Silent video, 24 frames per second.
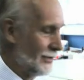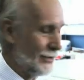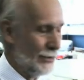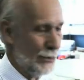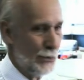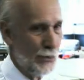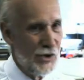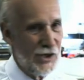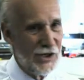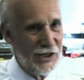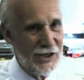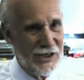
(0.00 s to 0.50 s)

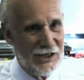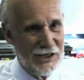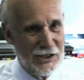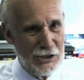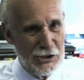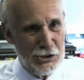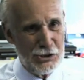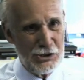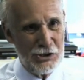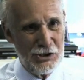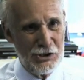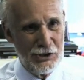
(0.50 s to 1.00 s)

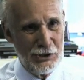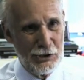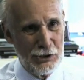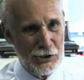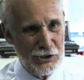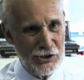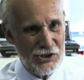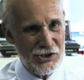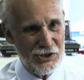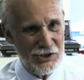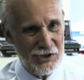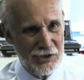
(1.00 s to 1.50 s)
realised
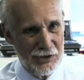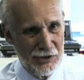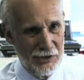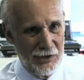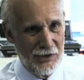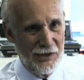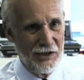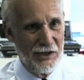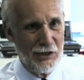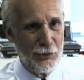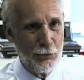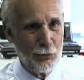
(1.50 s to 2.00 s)
that
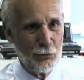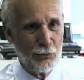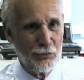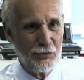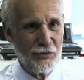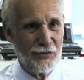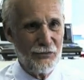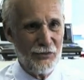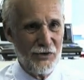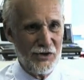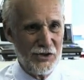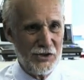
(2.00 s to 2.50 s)
in order
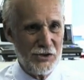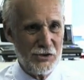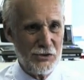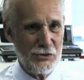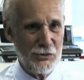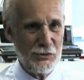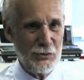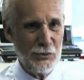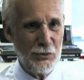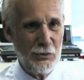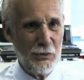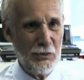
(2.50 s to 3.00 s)
for it
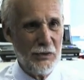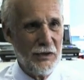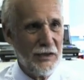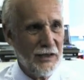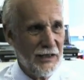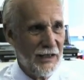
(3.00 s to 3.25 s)
to